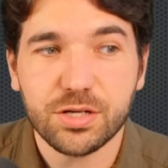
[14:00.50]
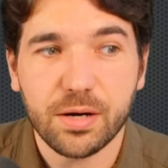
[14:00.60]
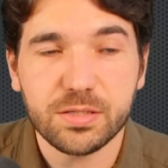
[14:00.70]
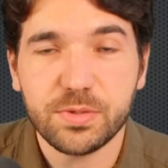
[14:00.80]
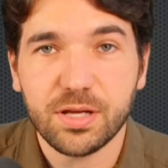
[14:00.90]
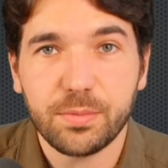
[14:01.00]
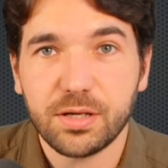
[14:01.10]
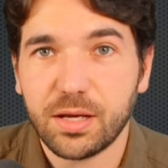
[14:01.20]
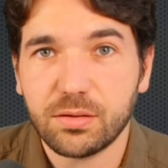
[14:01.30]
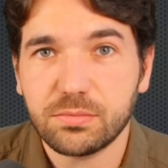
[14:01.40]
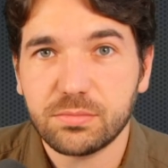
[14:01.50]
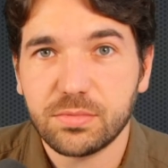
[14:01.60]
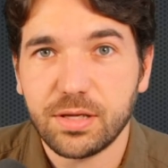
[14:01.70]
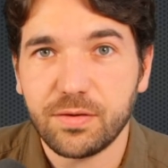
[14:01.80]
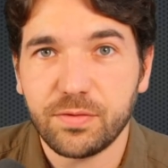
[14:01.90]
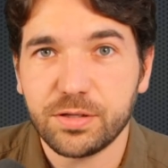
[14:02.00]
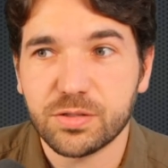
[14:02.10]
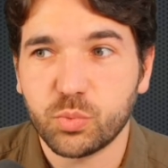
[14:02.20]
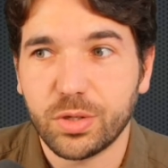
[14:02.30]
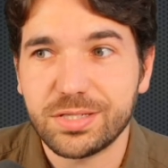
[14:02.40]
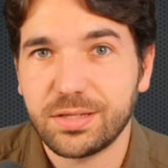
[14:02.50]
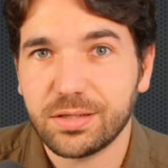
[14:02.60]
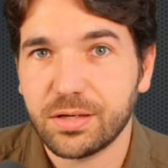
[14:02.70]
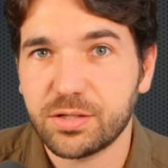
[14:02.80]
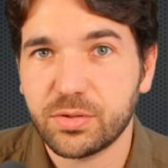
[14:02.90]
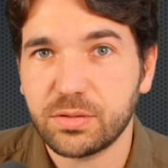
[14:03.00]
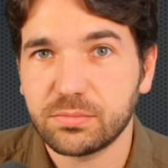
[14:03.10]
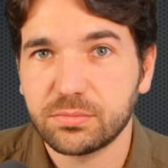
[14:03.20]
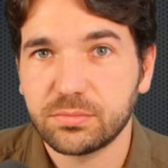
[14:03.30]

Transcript: charges be coming down if he just wasn't in the country?